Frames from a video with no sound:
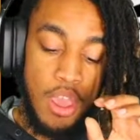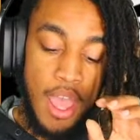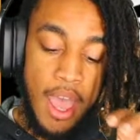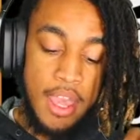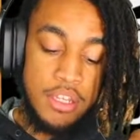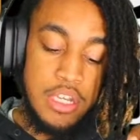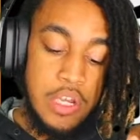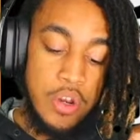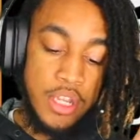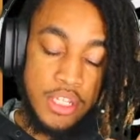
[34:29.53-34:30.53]

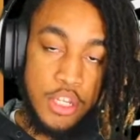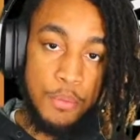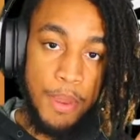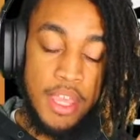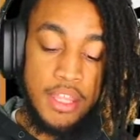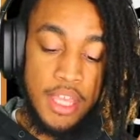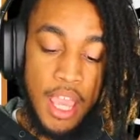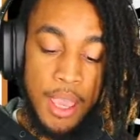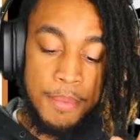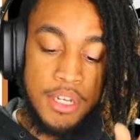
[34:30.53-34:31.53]
they still made the
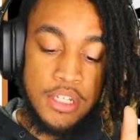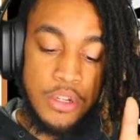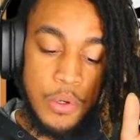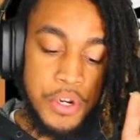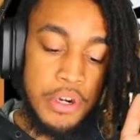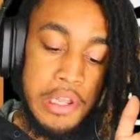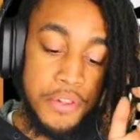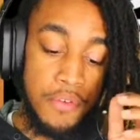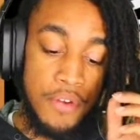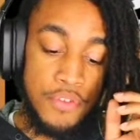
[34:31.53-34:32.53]
game and they still want to collect the
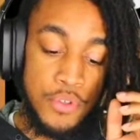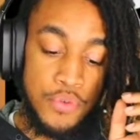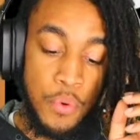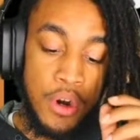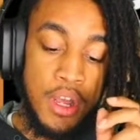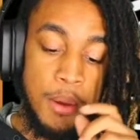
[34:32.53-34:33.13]
revenues for it,